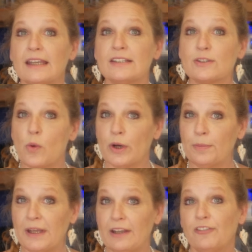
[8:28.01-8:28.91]
is
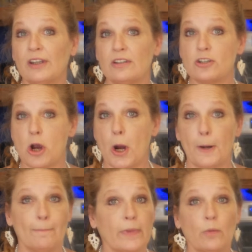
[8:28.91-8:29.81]
corned beef in the
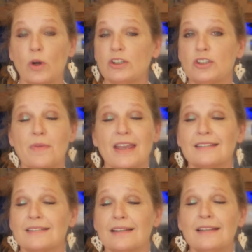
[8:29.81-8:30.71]
jar, which
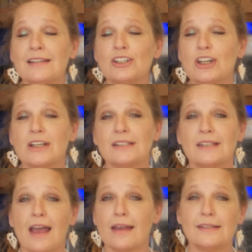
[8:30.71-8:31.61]
makes
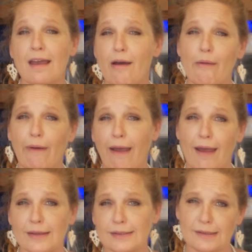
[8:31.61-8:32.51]
delicious
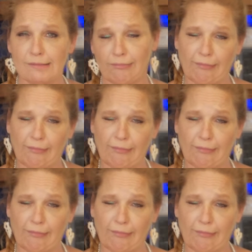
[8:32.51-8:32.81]
SOS.